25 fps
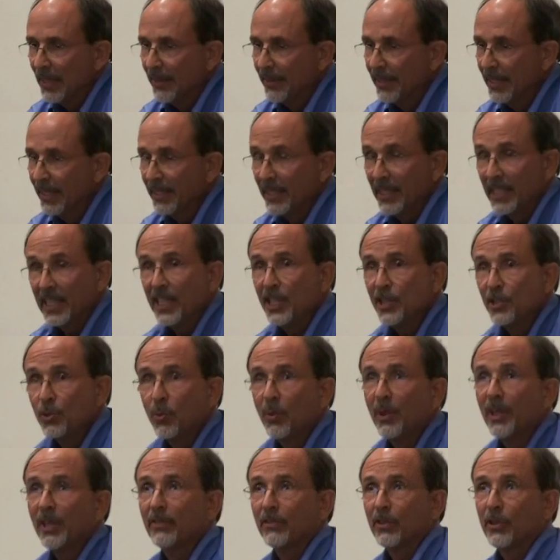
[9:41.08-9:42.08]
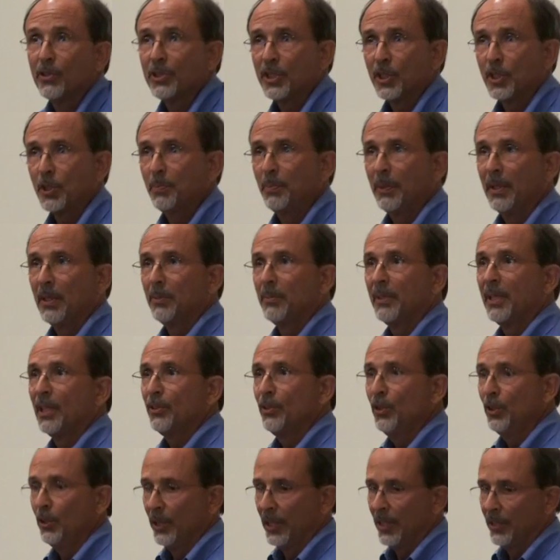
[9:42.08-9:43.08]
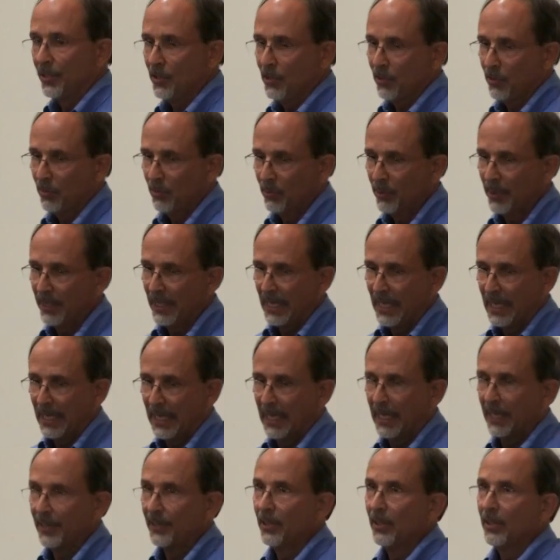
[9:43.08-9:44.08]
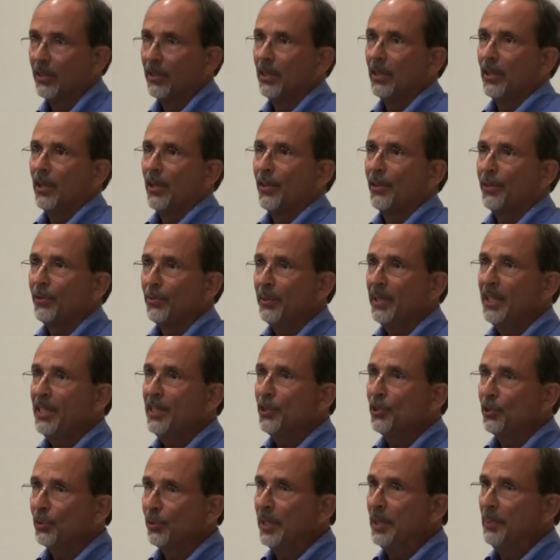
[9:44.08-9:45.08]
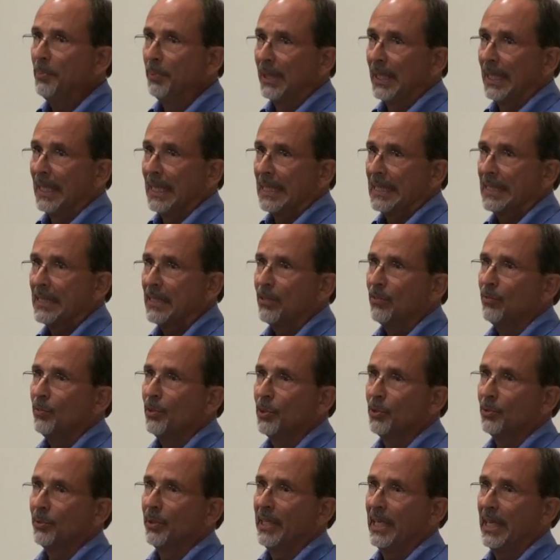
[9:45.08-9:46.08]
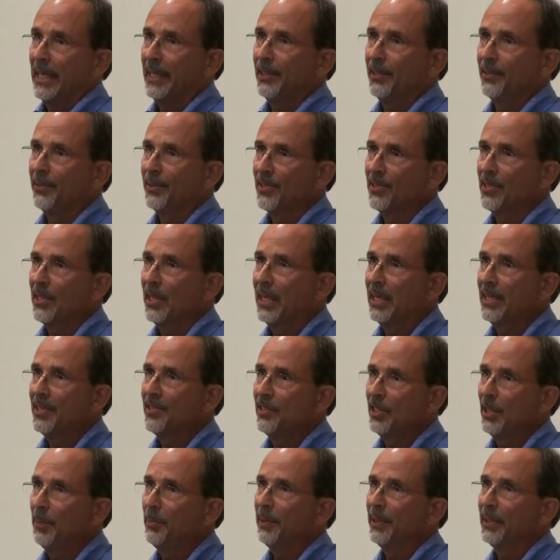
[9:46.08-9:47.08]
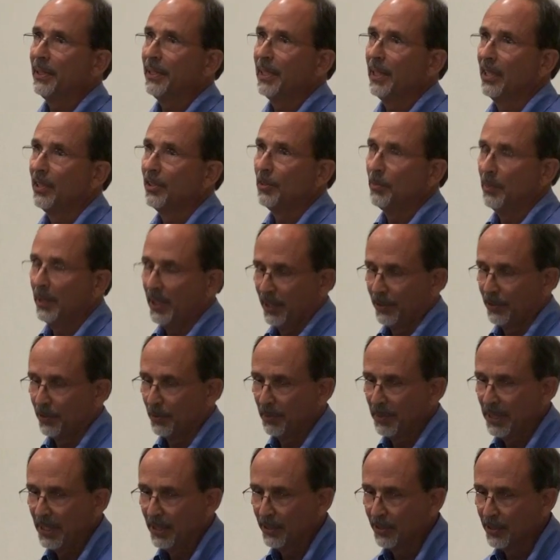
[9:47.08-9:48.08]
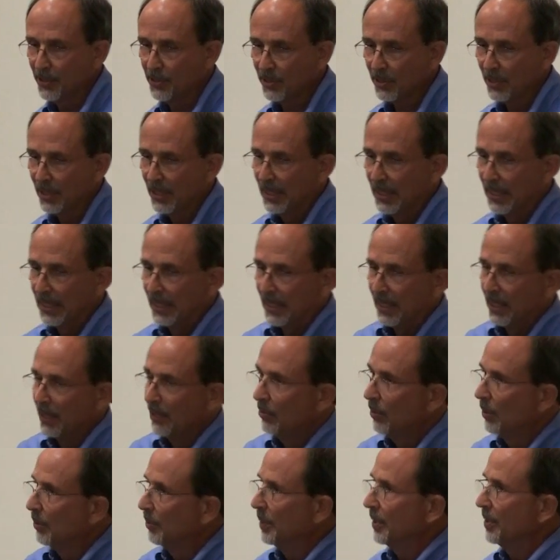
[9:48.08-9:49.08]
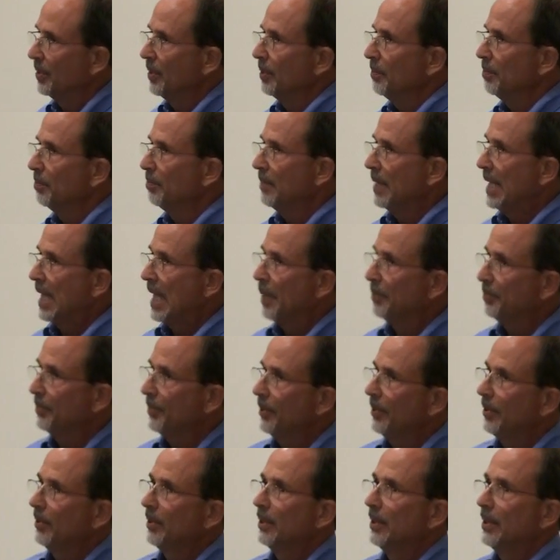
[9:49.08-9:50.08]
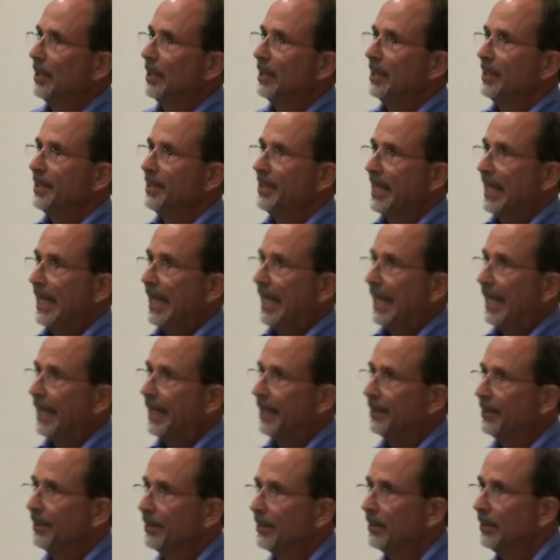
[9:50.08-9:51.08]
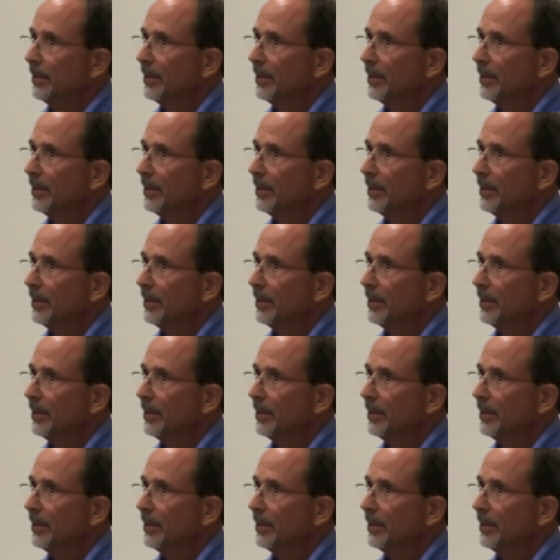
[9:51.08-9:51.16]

Then in each one of those experimental units, we had 3 tree plots, which were hectare in size, typically 100 by 100 meters, where we mapped, tagged,